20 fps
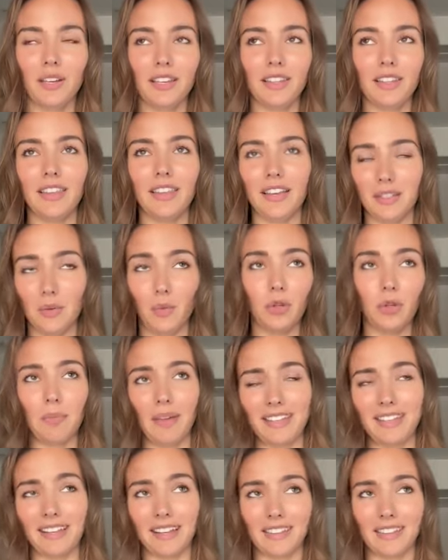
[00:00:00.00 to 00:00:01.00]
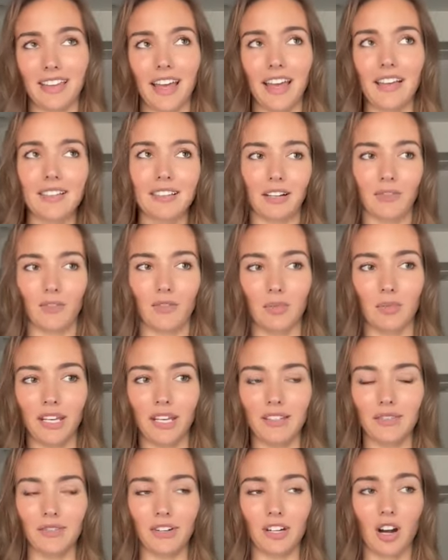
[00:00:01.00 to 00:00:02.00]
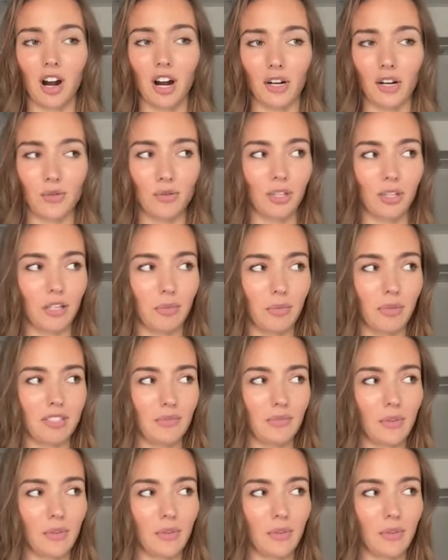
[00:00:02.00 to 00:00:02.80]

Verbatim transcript: doesn't want my success like for me it's very hard to like be